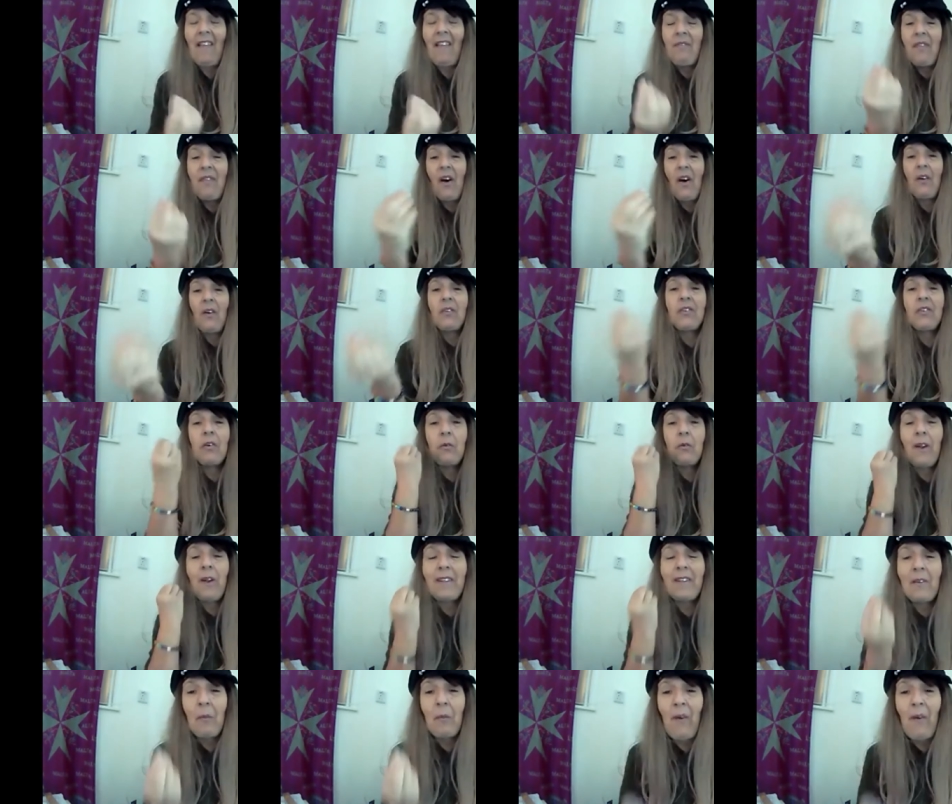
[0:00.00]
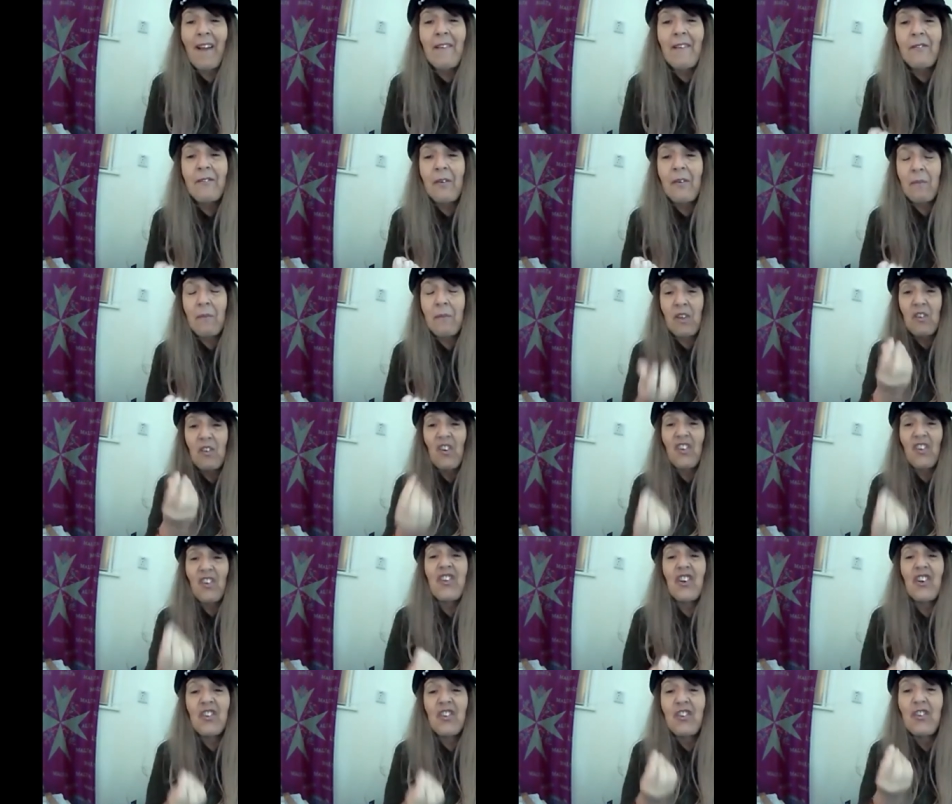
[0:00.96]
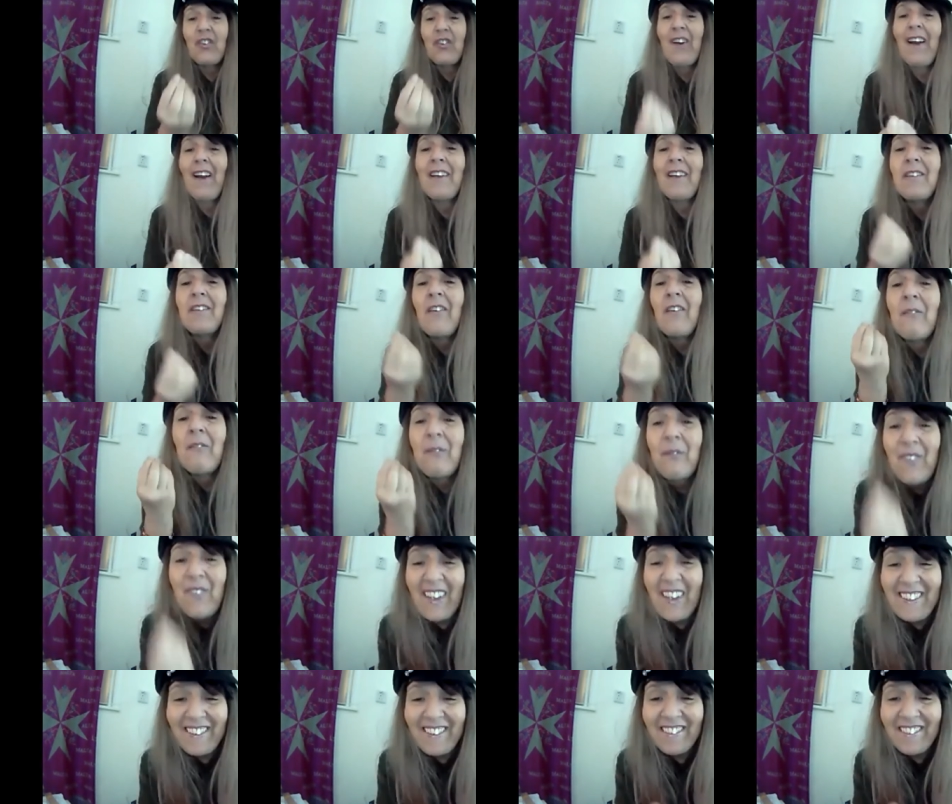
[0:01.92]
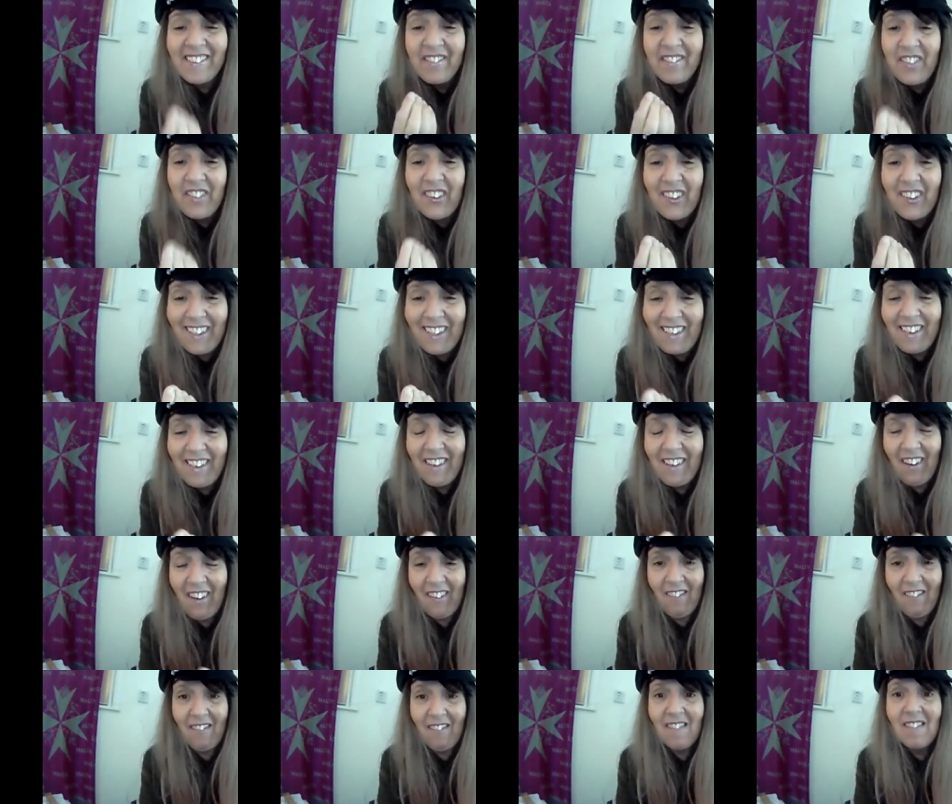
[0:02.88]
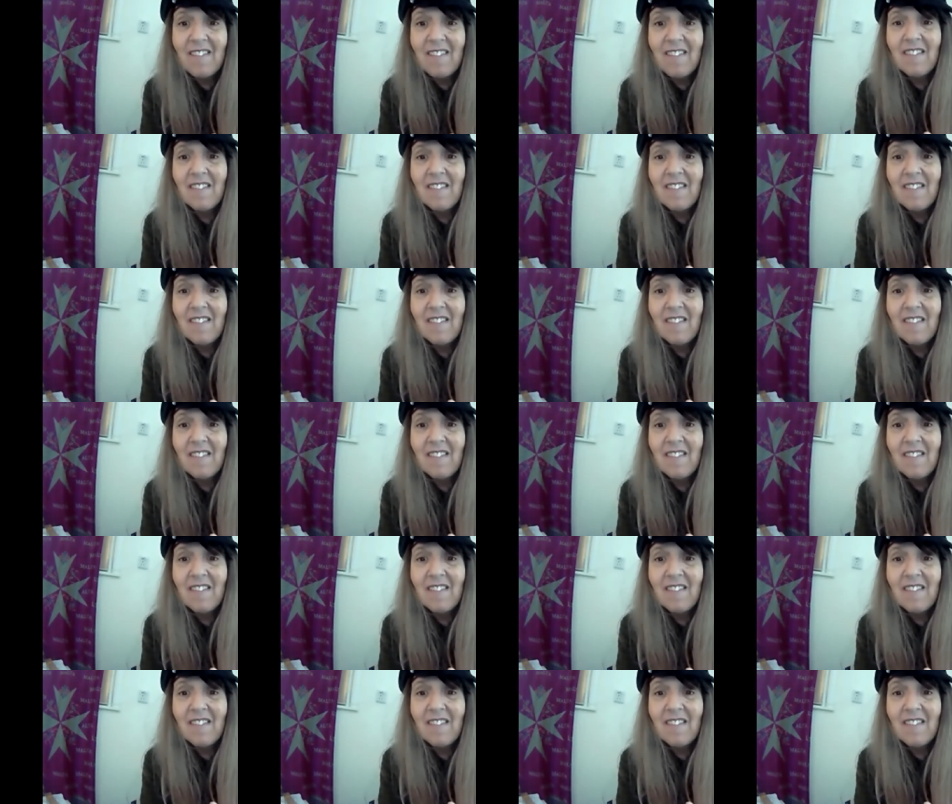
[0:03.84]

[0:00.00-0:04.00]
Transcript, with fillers: And those who run away from you are those who cannot face their ego.